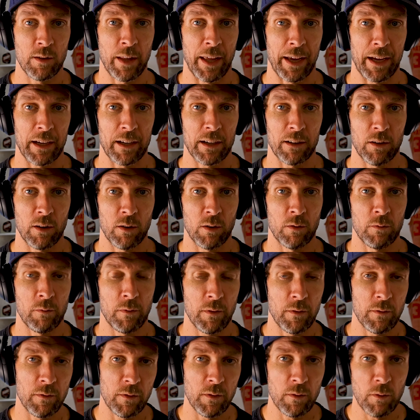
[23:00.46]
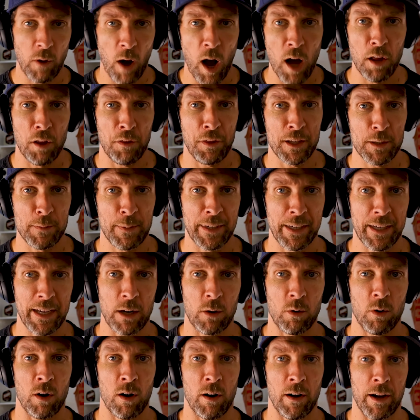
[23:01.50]
like all other things being
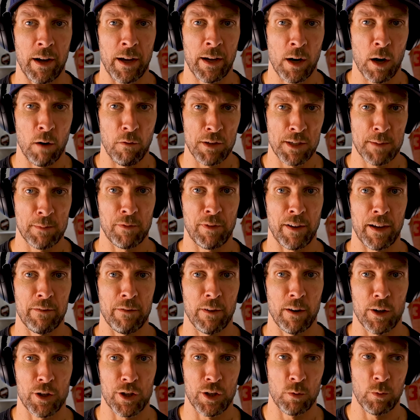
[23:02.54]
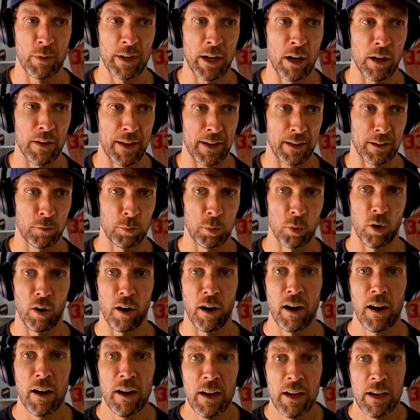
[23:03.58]
equal, an oversimplified version, we call that
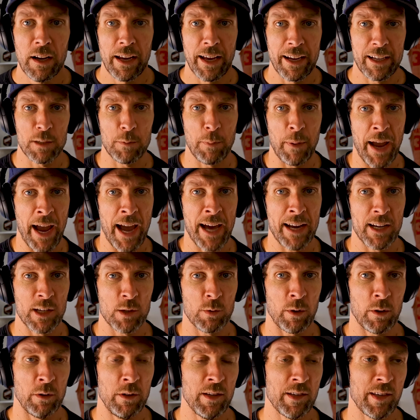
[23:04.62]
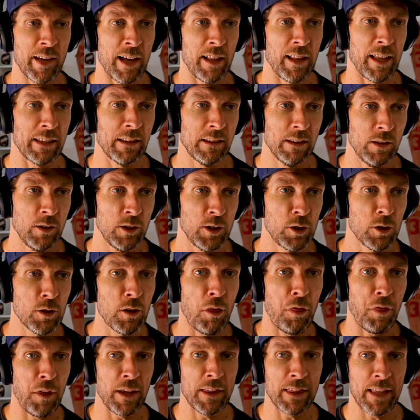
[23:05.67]
explore. Expand is when you say, like, you do the
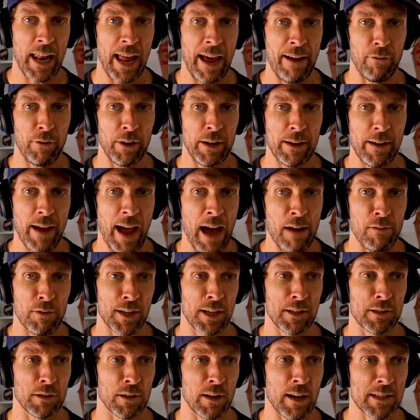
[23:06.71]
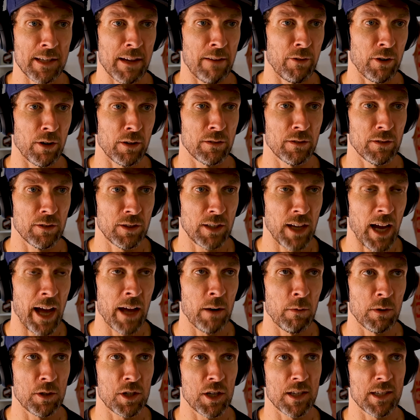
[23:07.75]
thing that every advertiser has ever
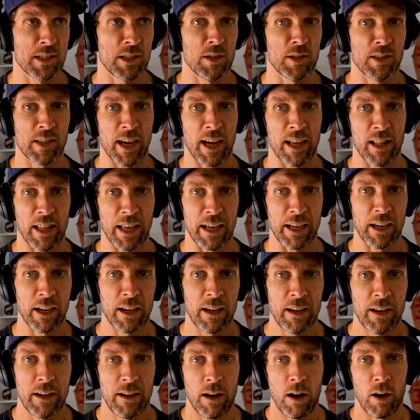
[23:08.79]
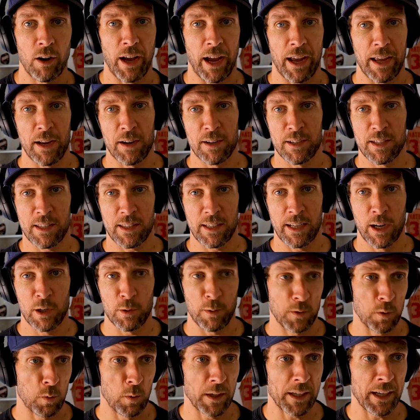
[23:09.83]
done, which is you say, like, okay, here's
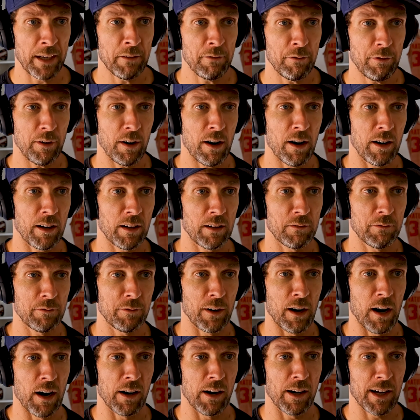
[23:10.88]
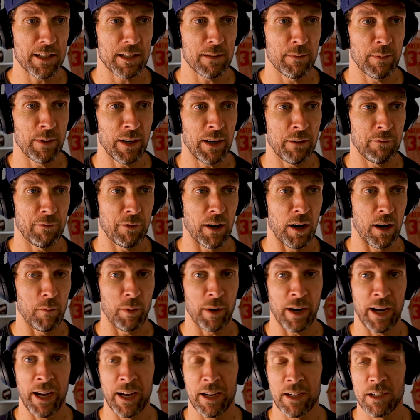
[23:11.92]
what's working for our customer and for our
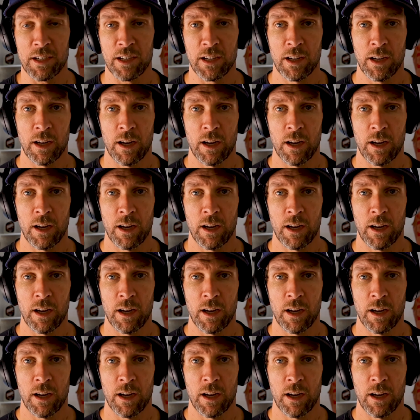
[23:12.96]
brand.